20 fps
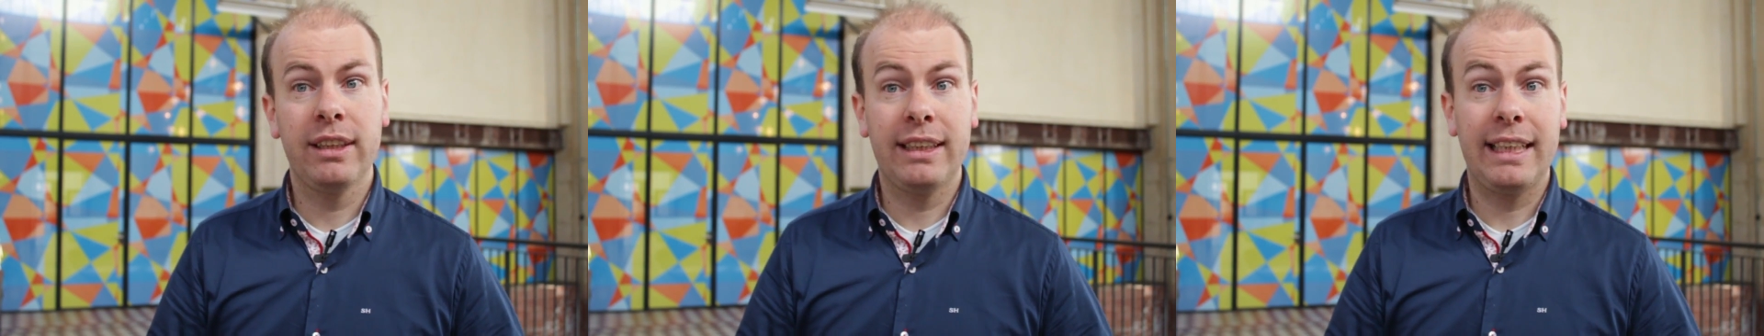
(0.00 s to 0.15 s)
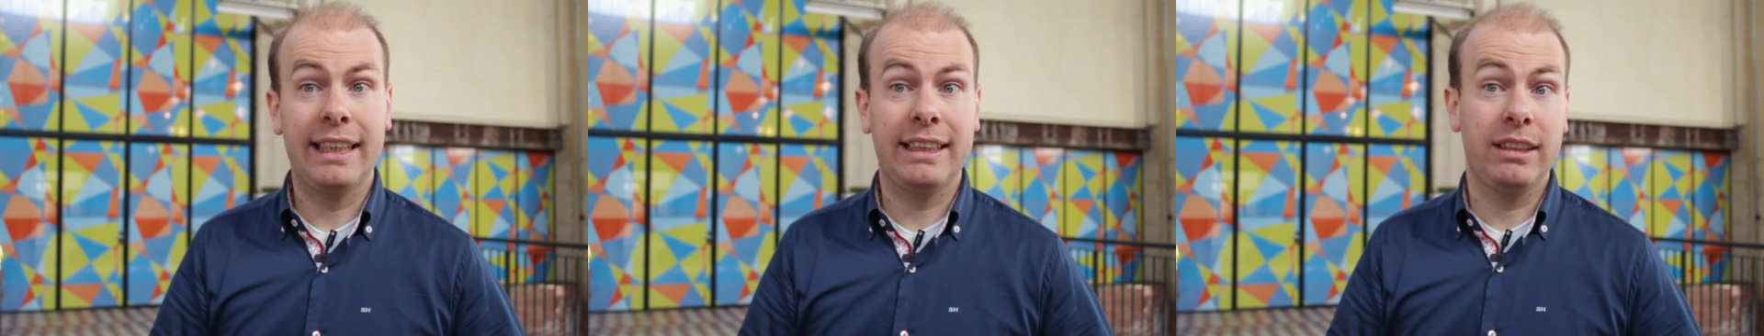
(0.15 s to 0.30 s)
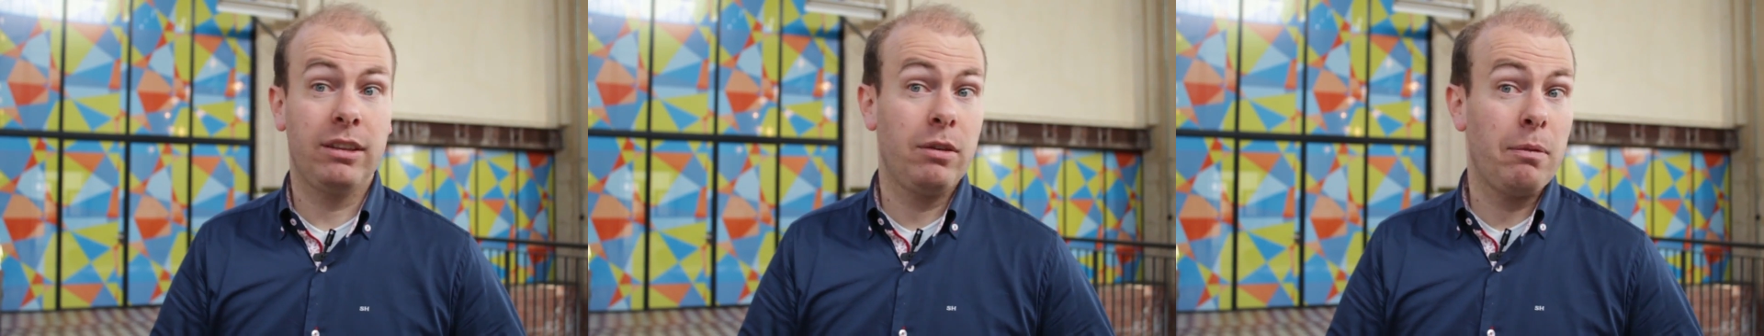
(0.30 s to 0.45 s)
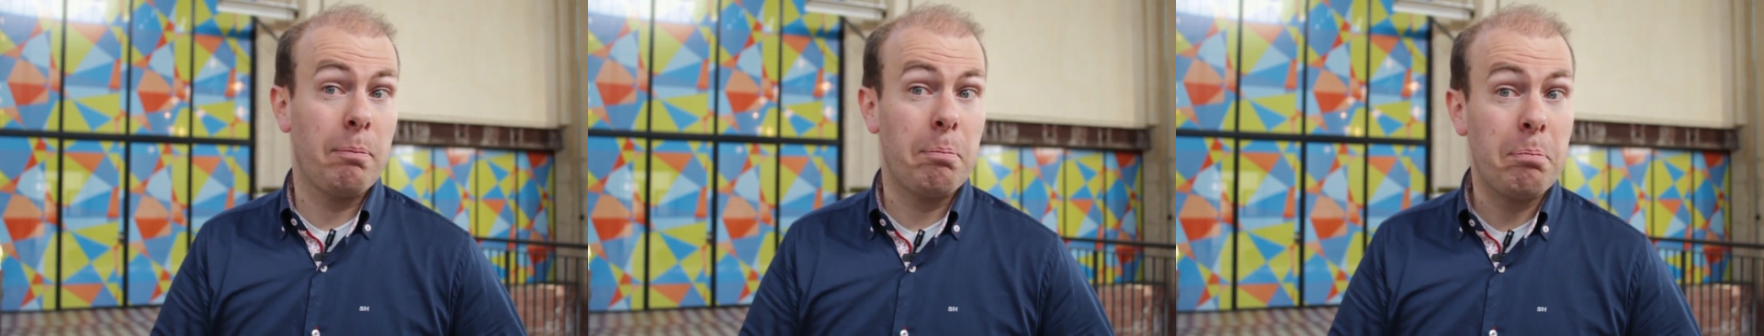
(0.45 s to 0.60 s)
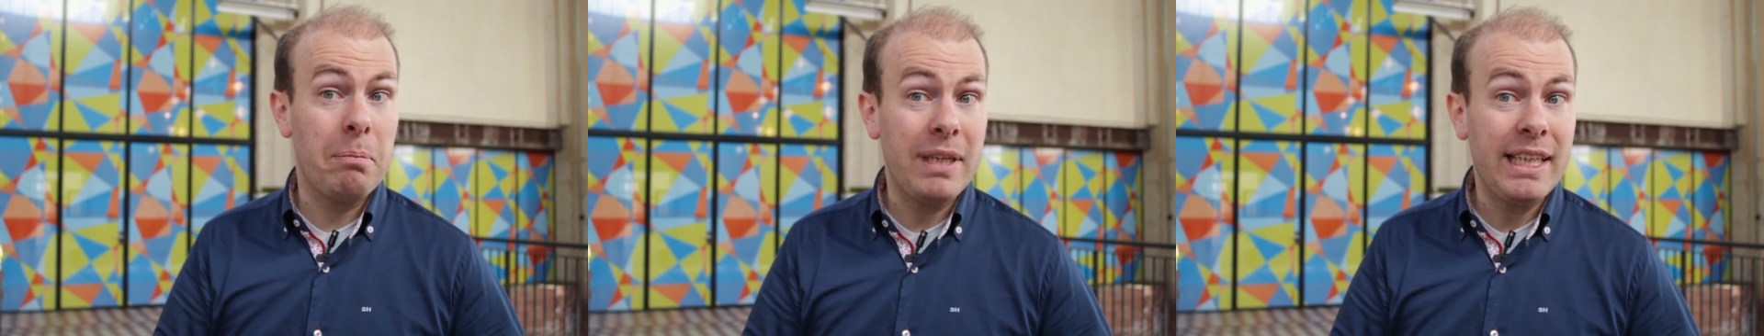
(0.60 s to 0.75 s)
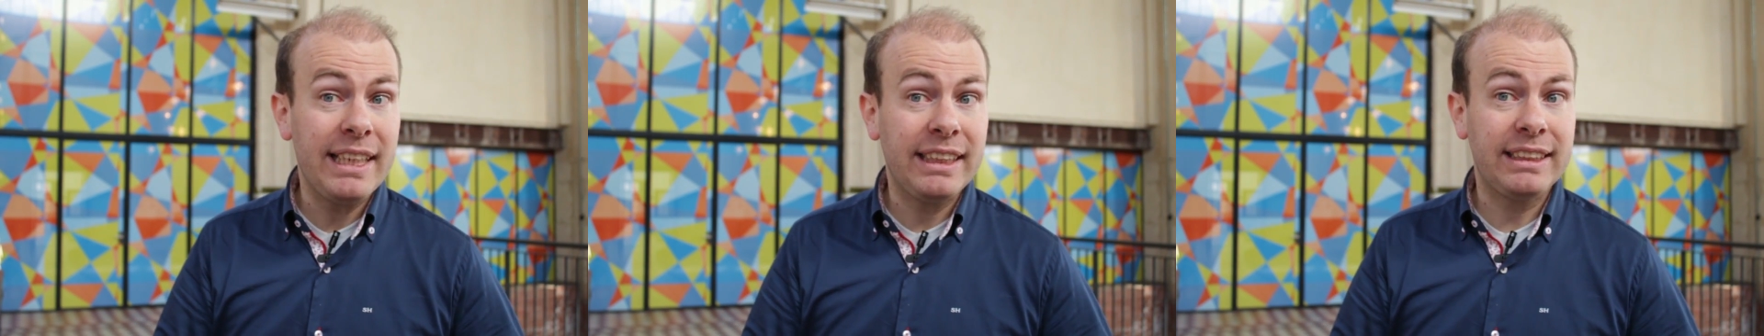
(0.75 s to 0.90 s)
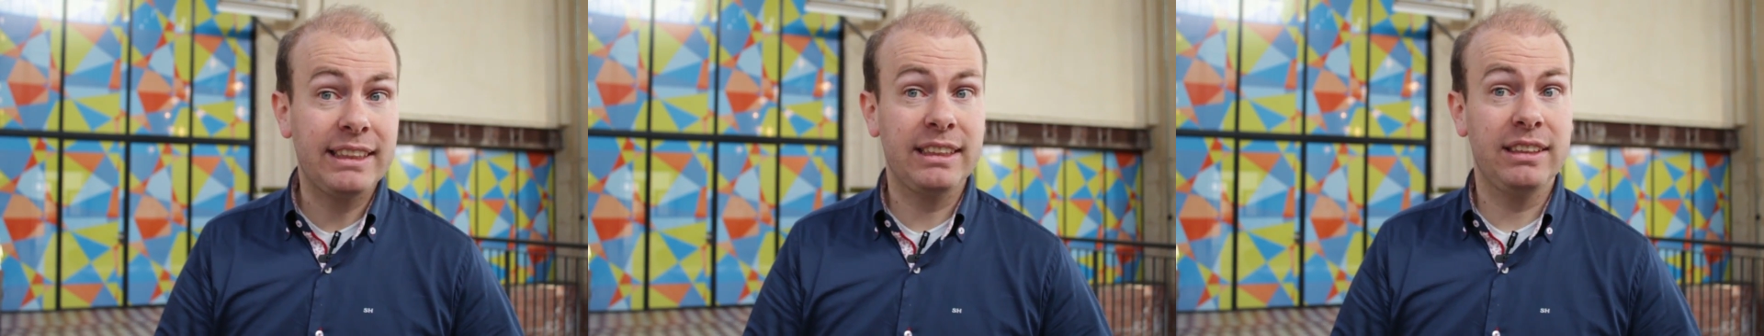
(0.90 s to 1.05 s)
that
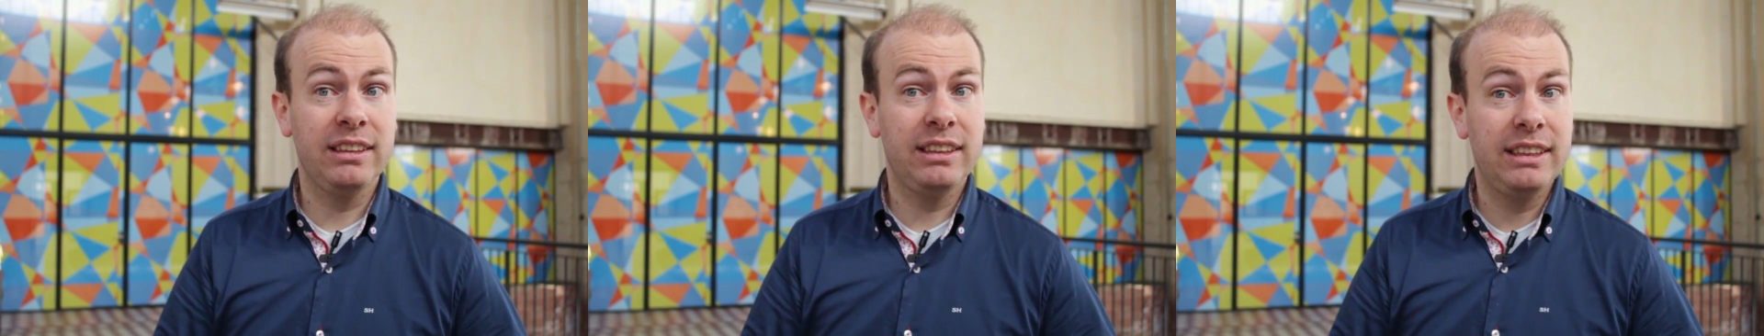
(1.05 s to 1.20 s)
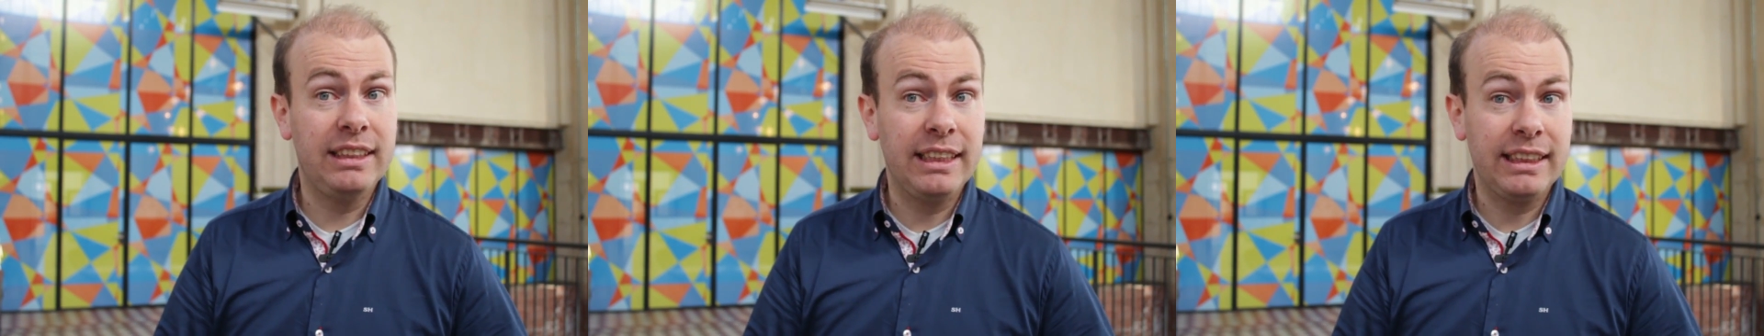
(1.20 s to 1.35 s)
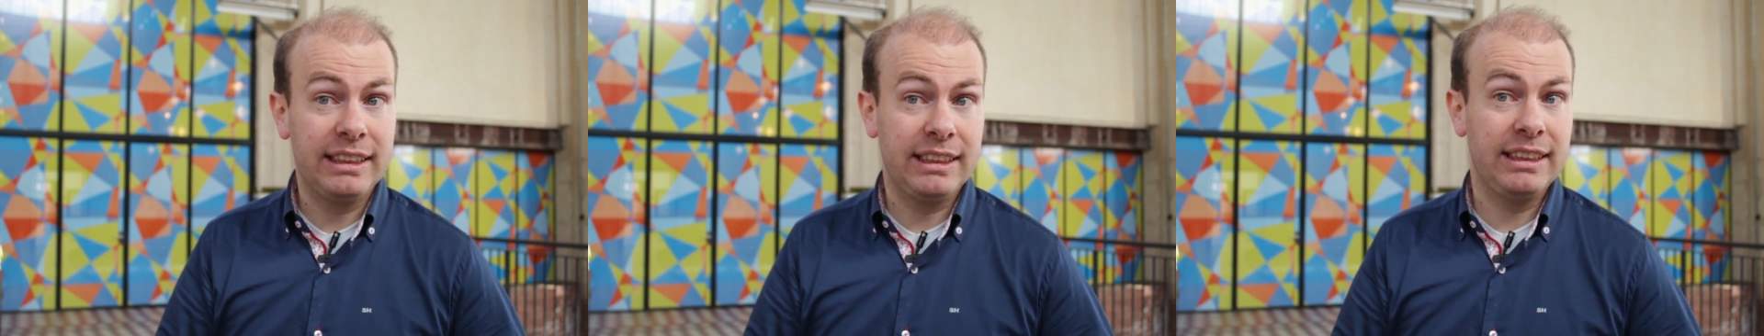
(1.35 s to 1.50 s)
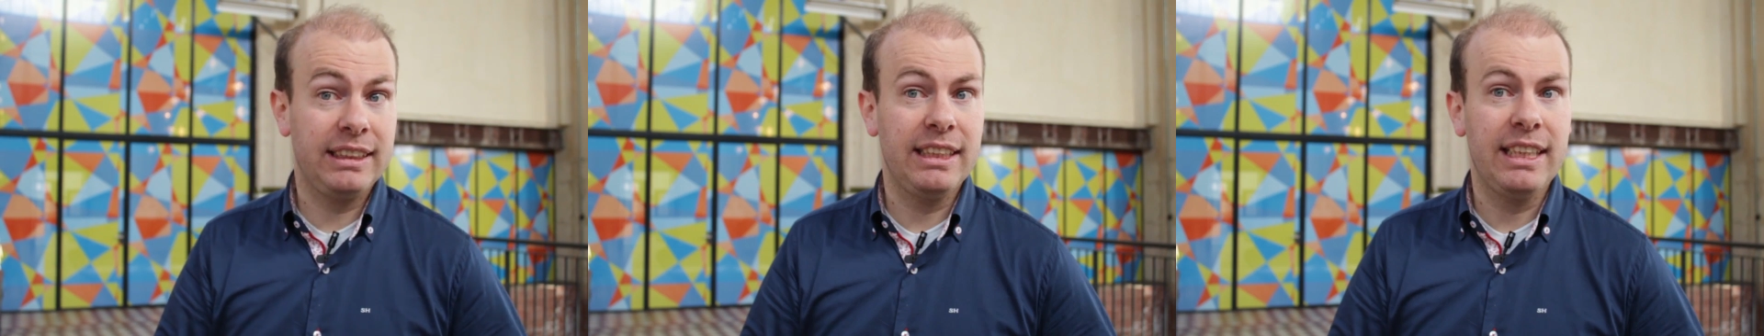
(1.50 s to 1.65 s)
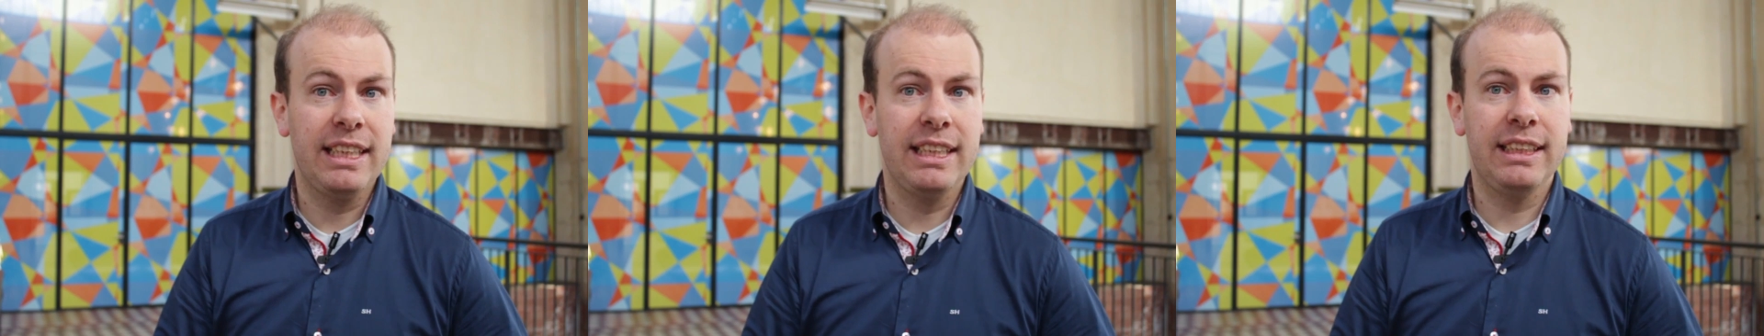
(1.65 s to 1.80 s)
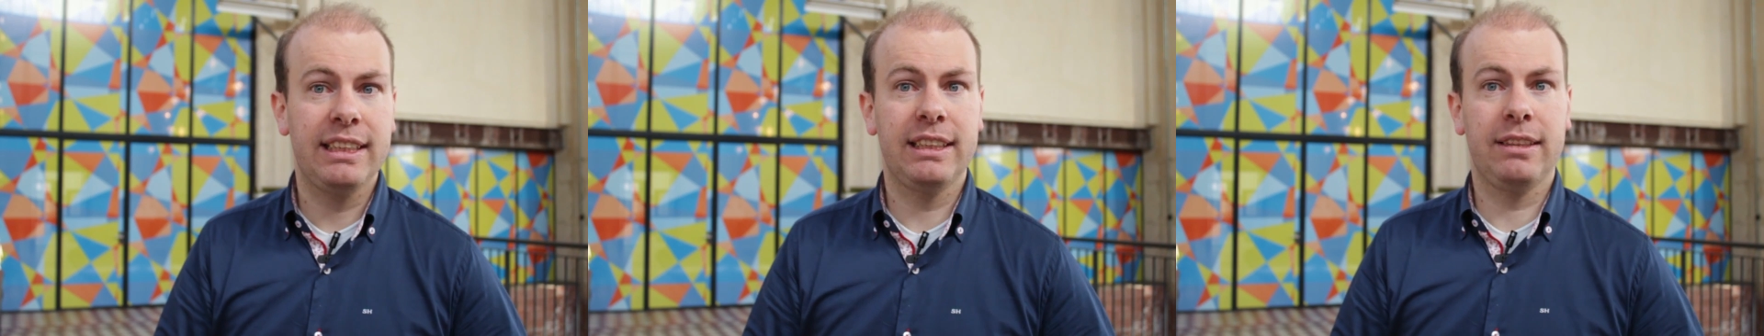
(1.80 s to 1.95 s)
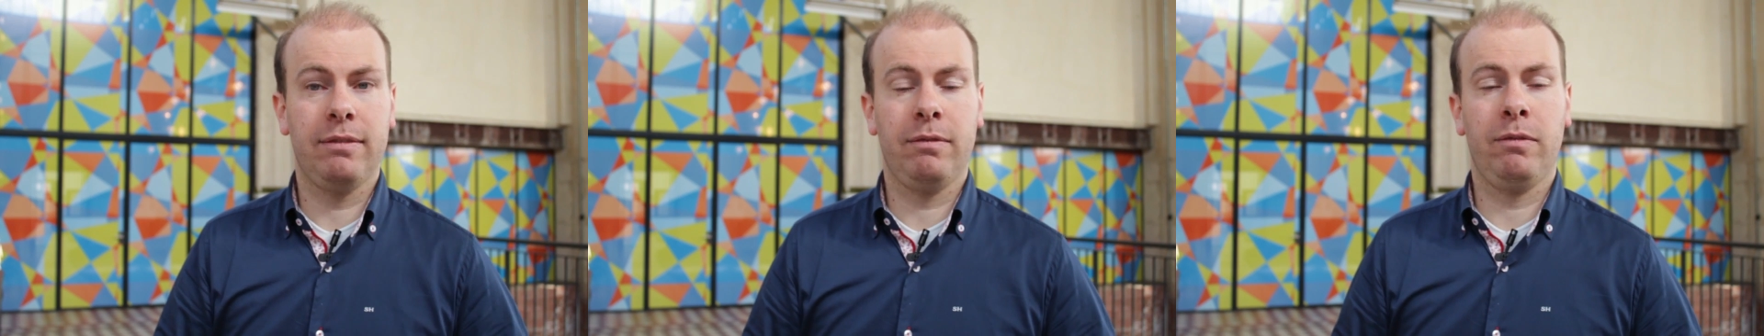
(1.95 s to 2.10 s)
meet this need.